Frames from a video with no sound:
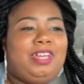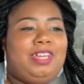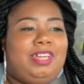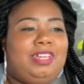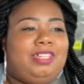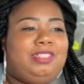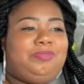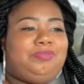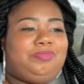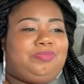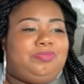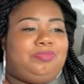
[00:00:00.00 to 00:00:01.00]
We ain't even got to
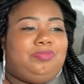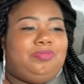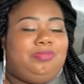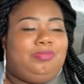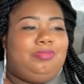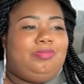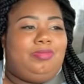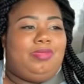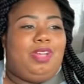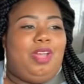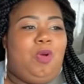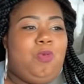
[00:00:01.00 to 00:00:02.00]
go there.
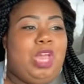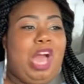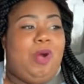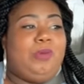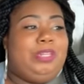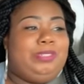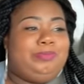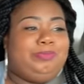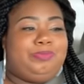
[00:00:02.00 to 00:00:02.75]
We going.